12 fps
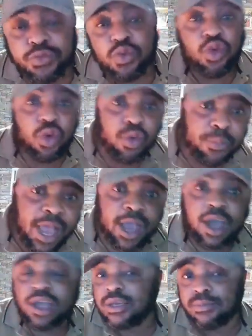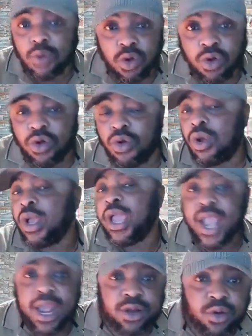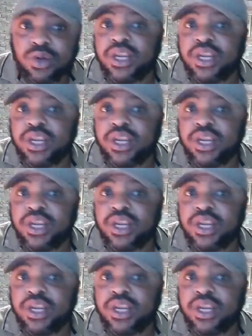you Yoruba or Igbo, Edo.